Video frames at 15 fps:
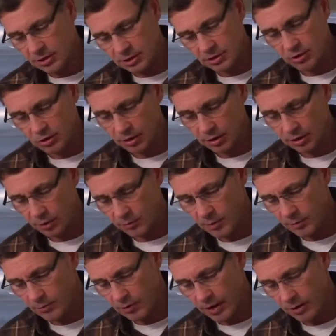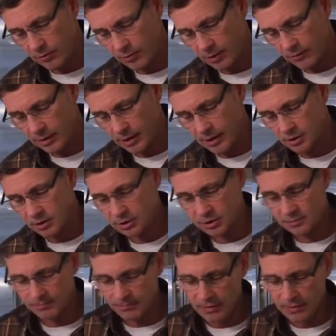to turn a little bit brown around the edges.